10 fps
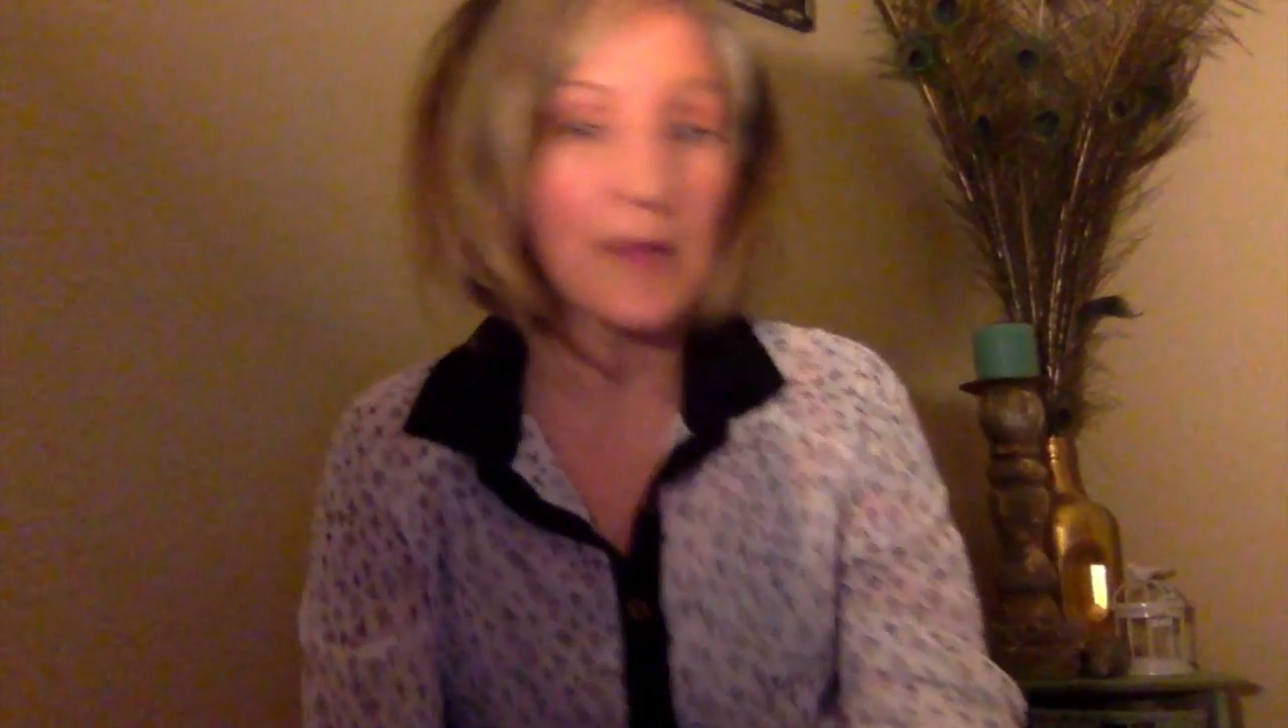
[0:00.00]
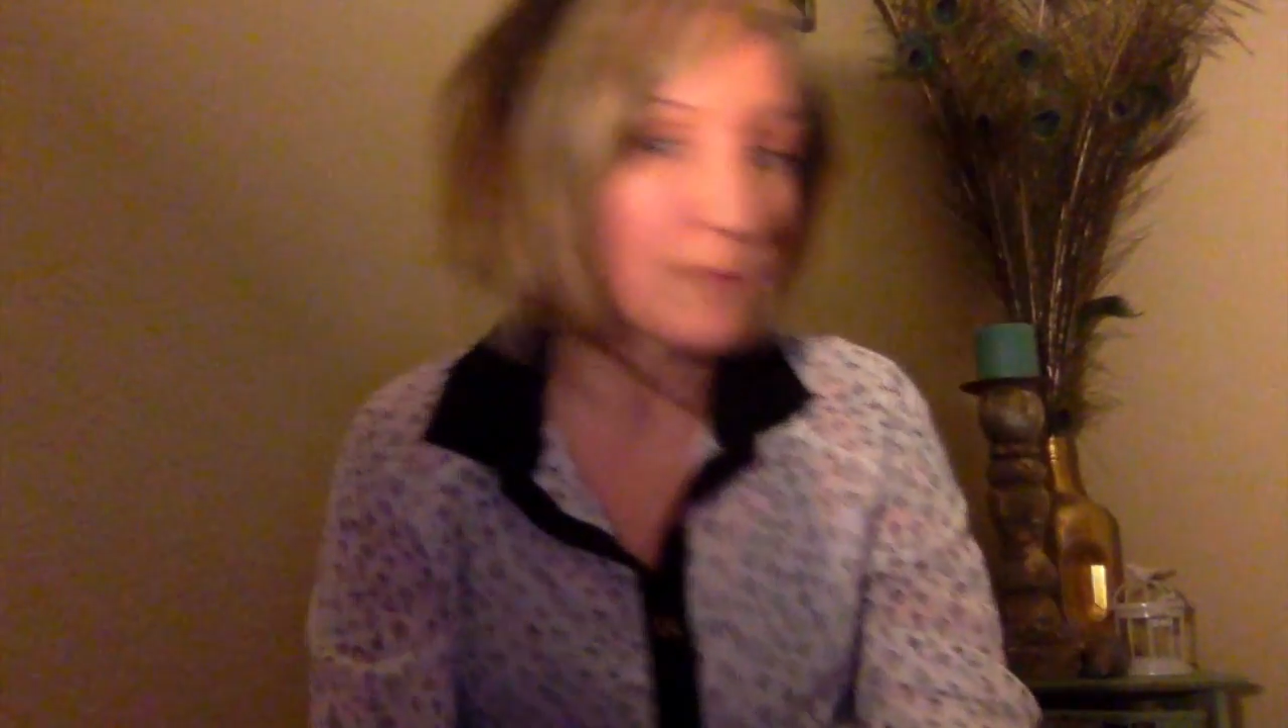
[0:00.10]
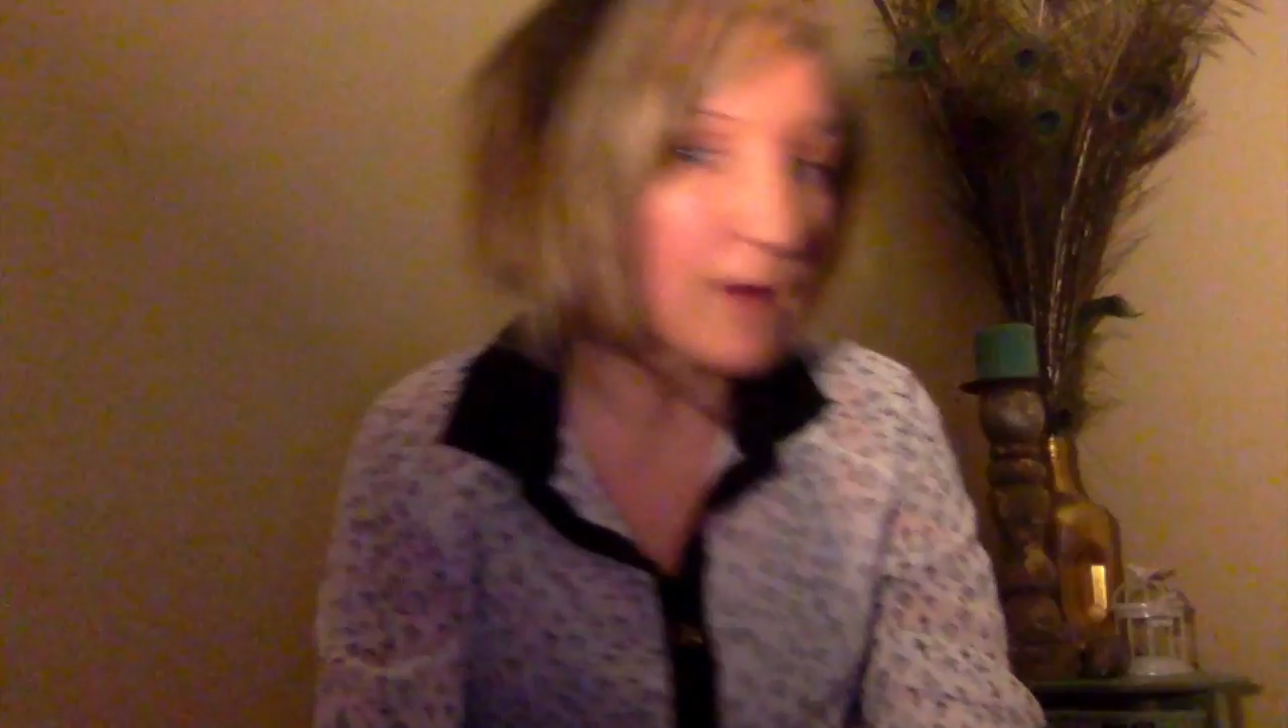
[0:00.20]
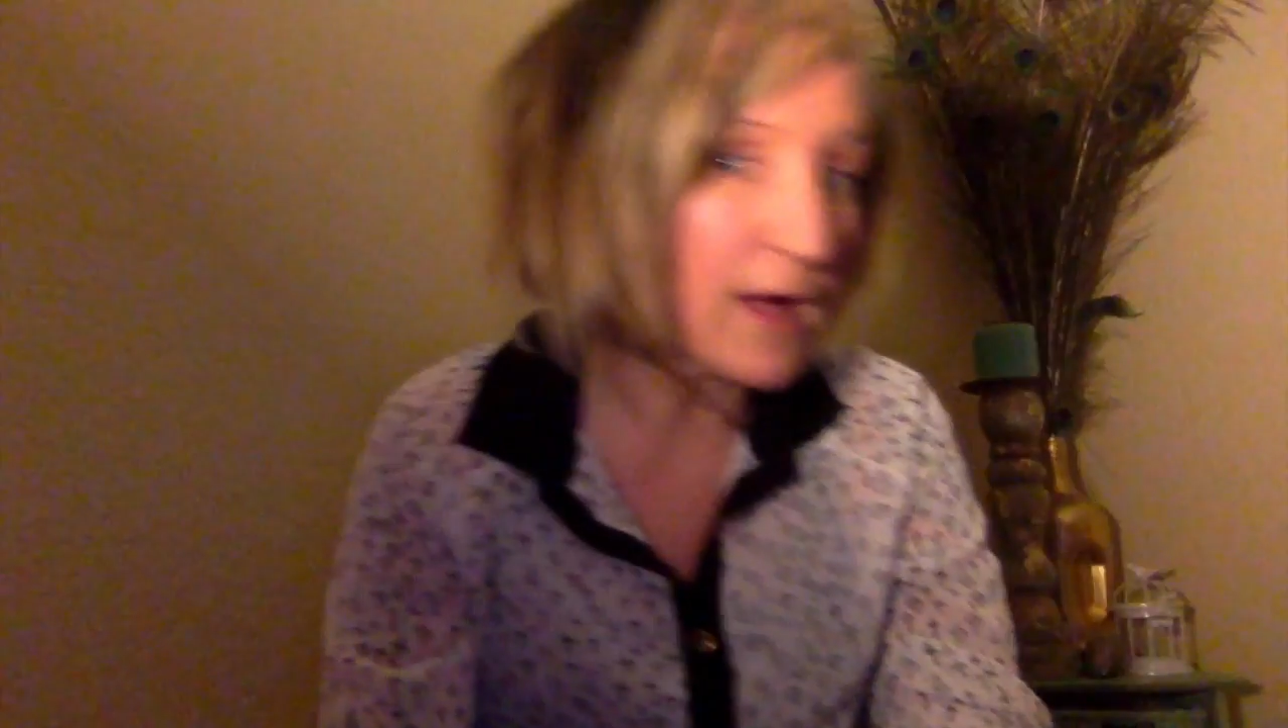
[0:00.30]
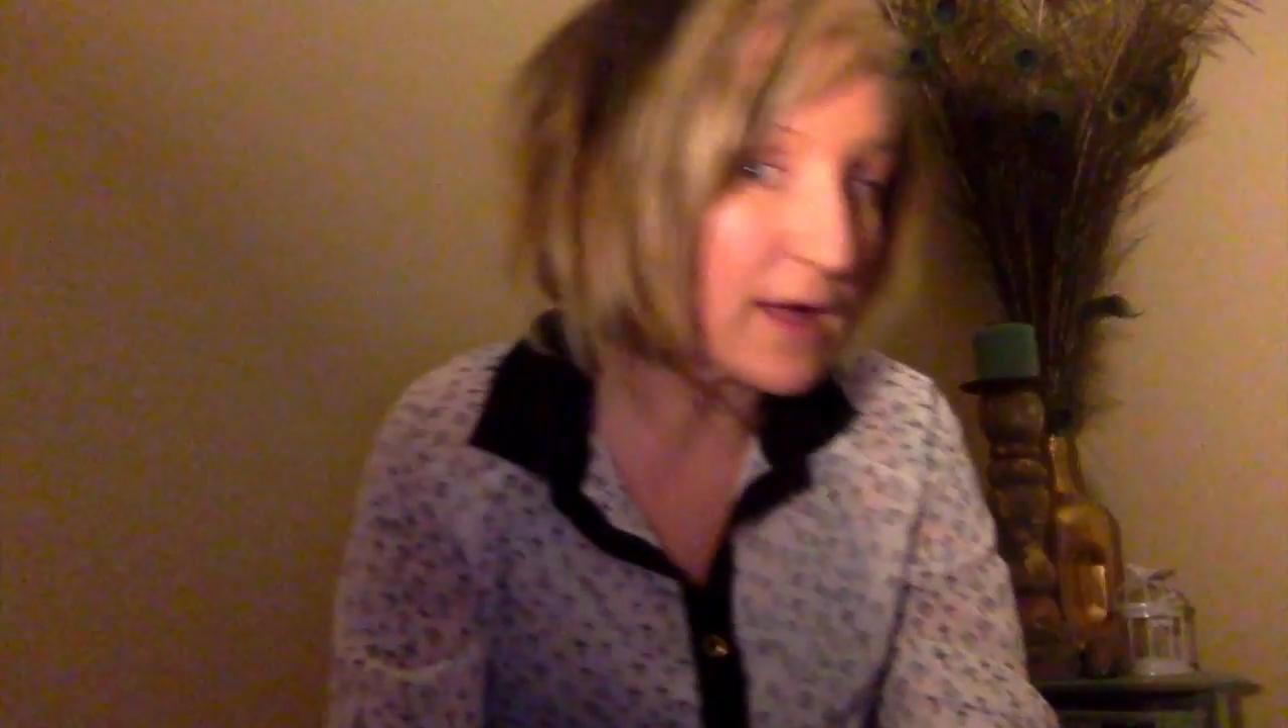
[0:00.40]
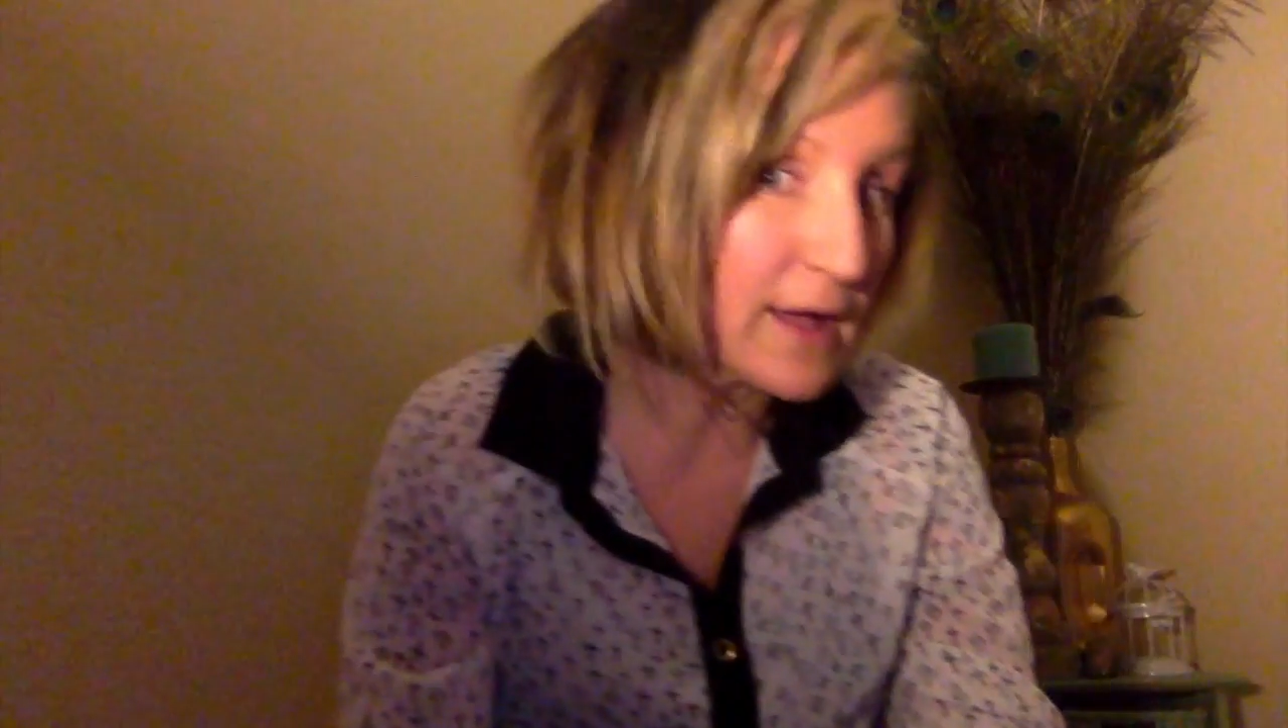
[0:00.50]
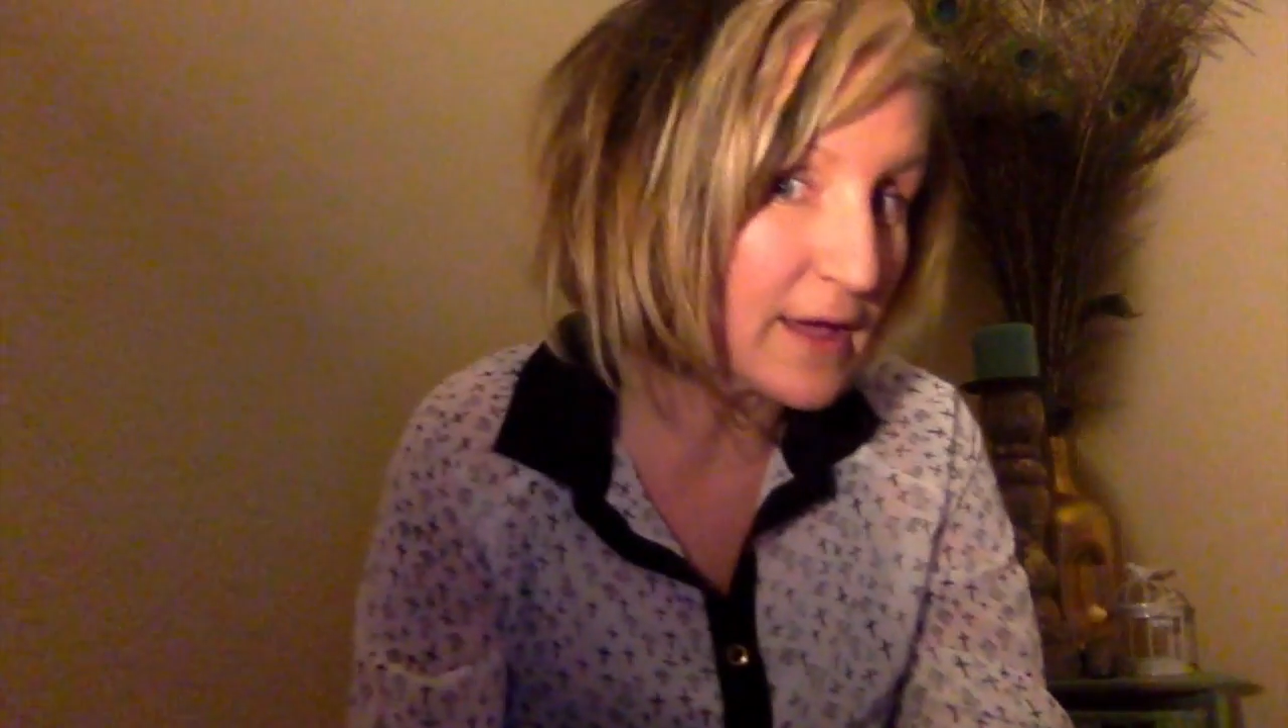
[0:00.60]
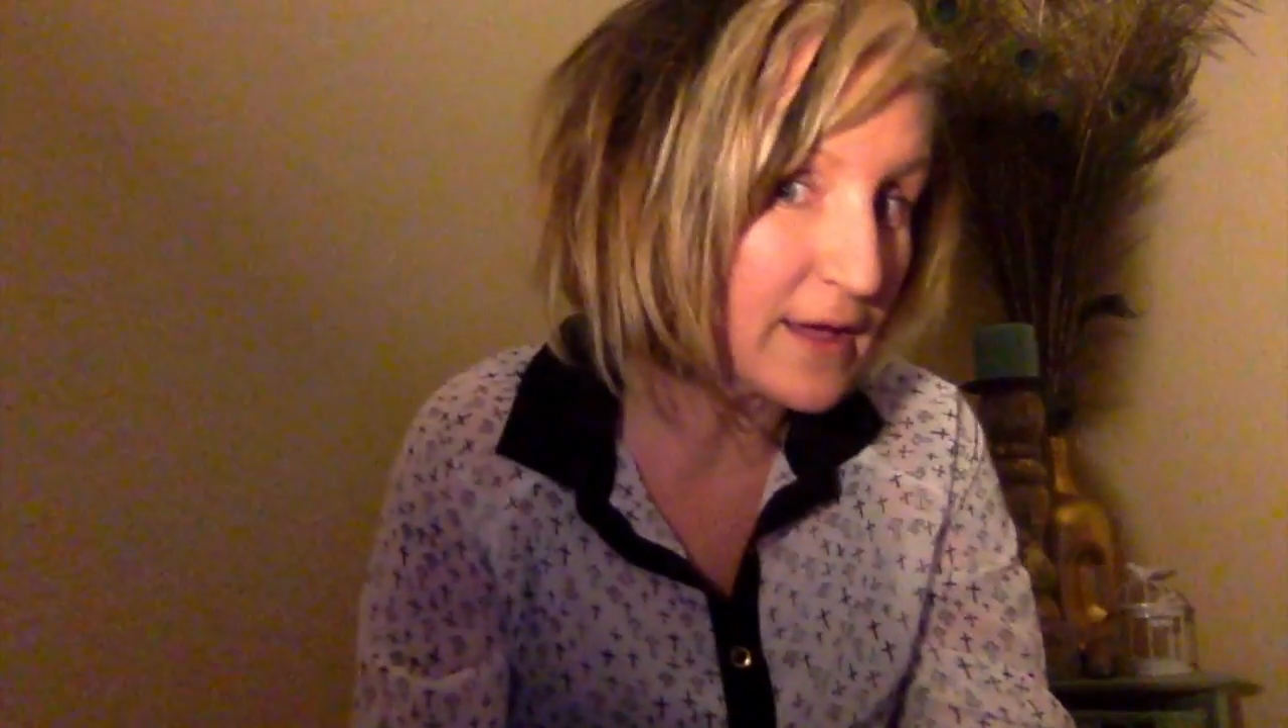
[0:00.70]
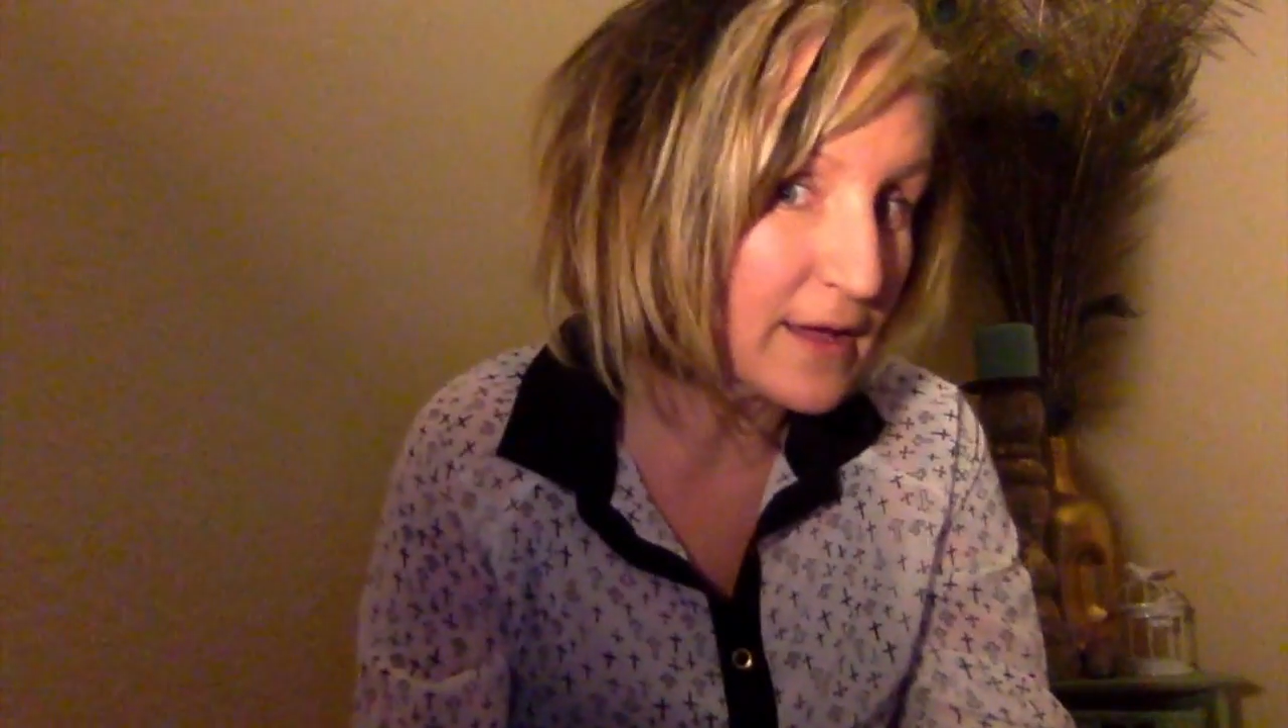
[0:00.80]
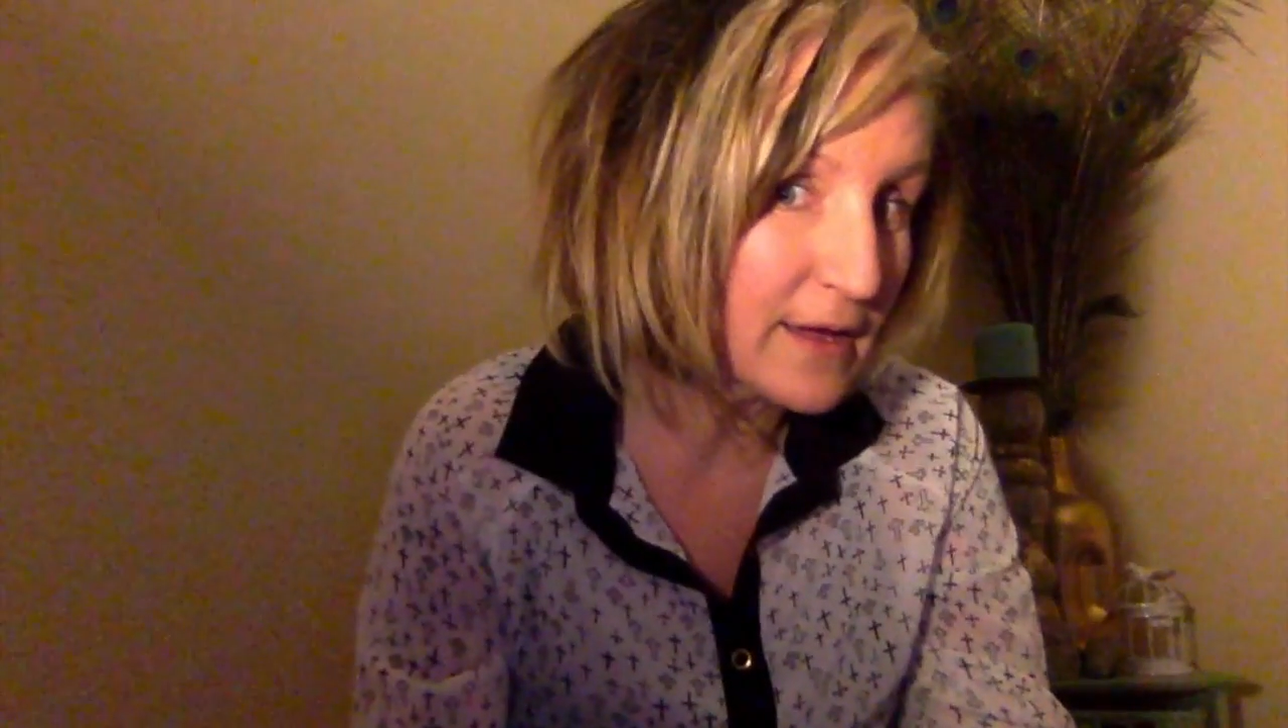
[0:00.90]
rock
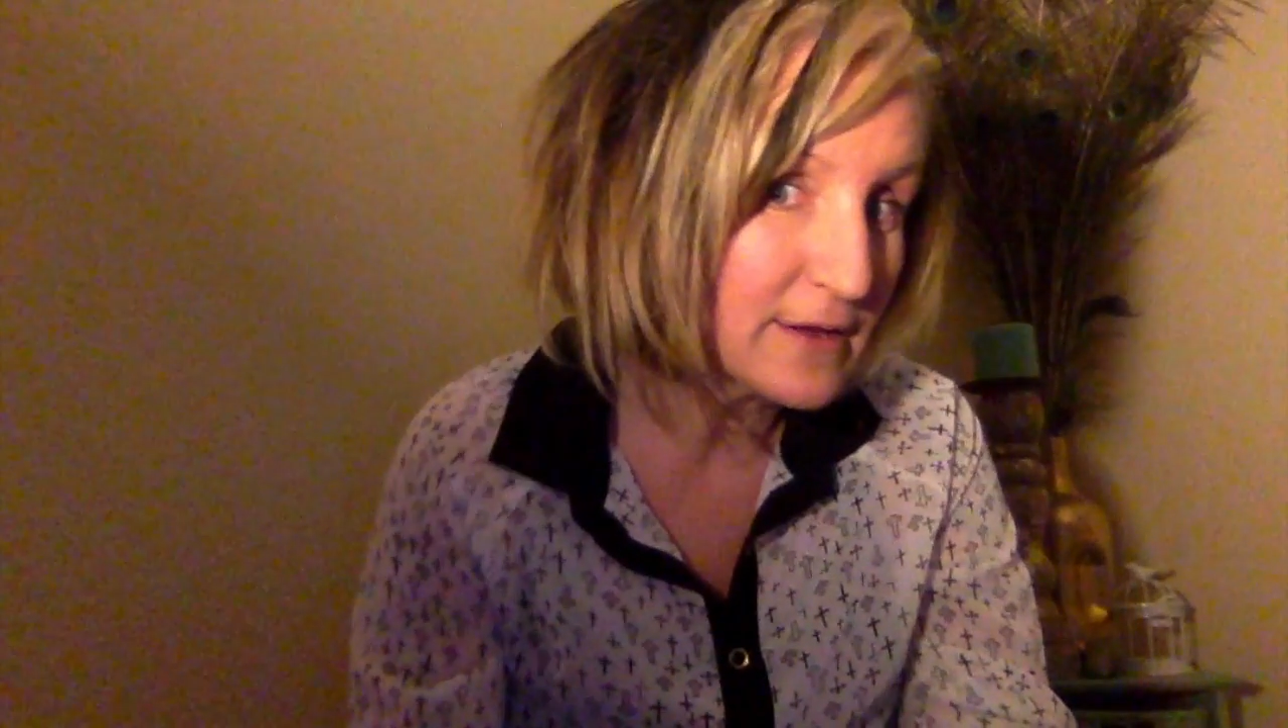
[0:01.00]
it.